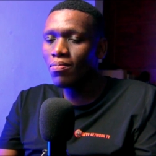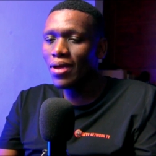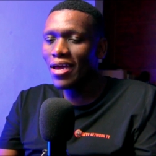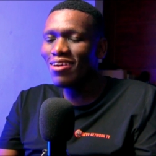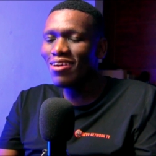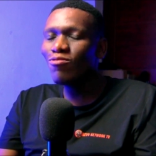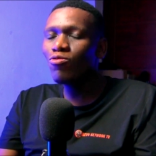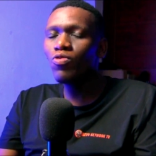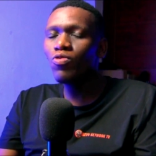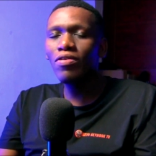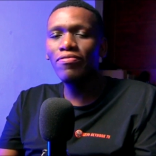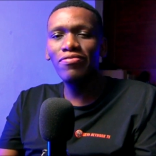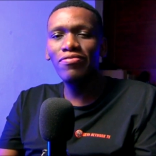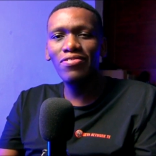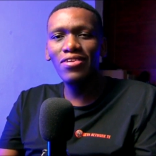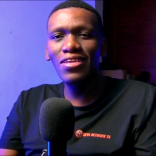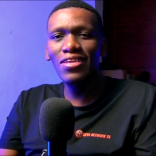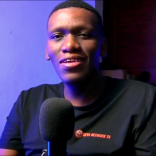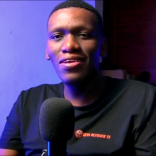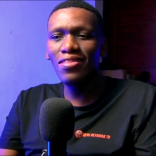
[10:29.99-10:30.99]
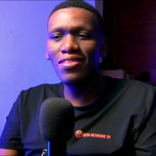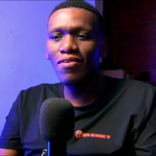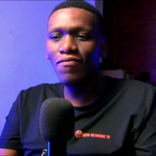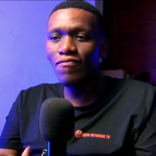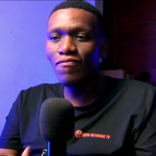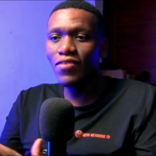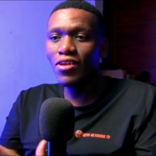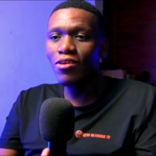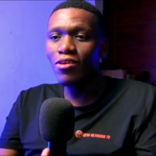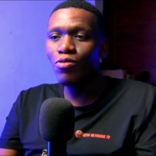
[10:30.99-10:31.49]
as you have seen in the
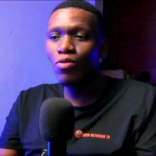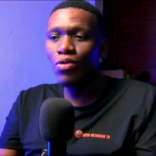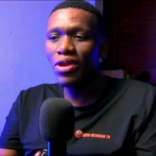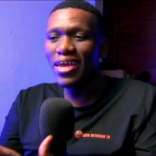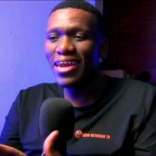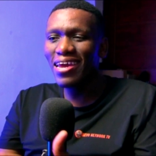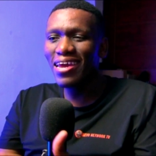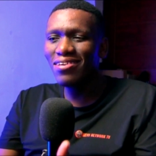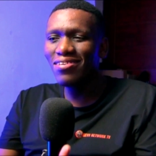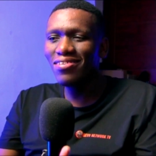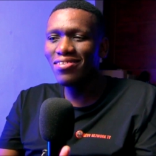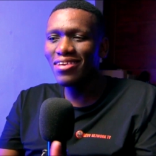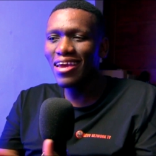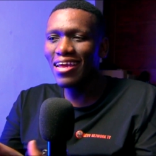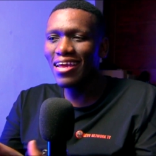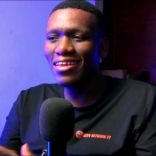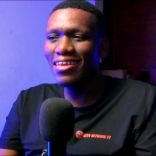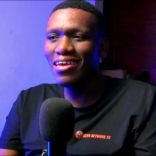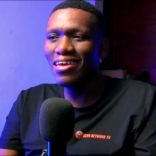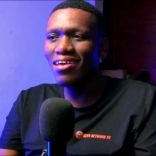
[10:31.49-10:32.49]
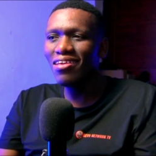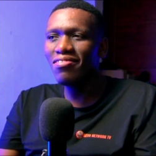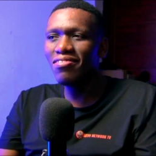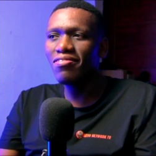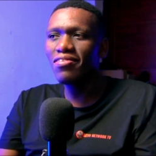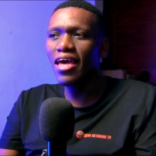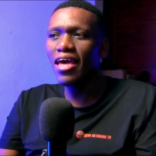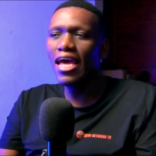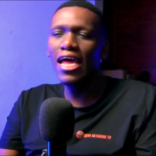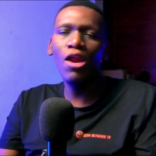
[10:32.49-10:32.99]
video that I shared, it's
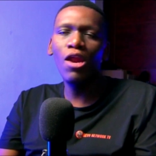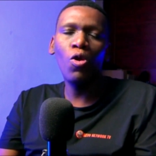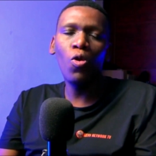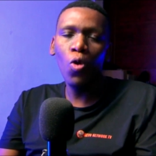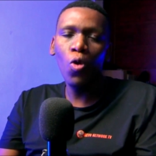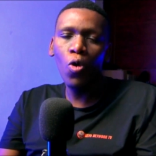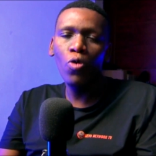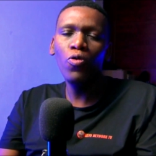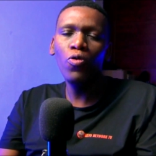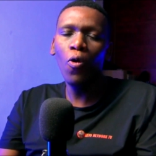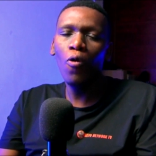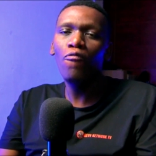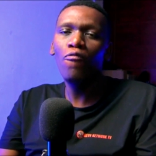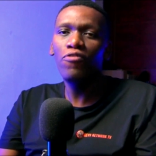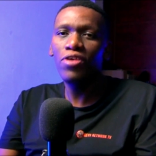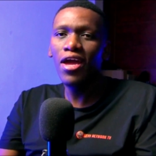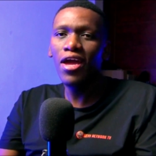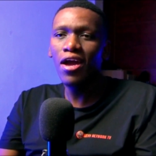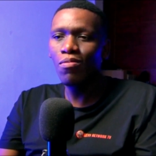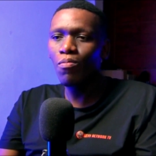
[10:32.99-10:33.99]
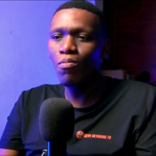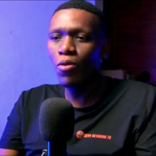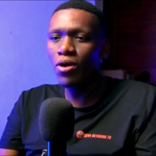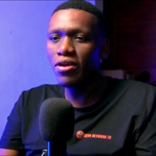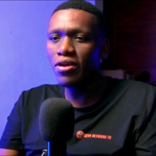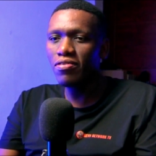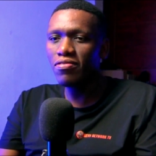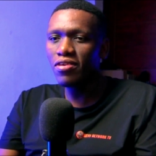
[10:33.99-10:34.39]
a lot of young boys.